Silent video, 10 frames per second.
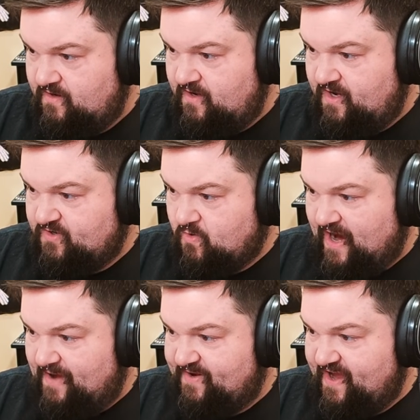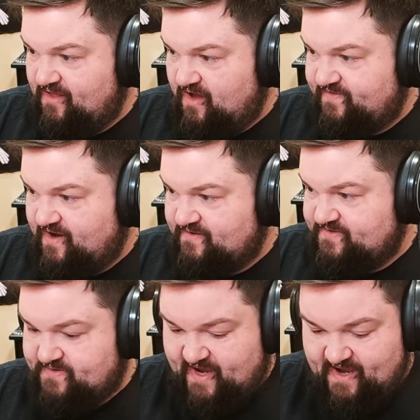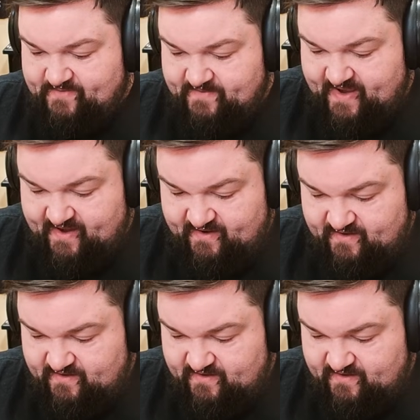Ignore Abigail, off color due to hybrid mana.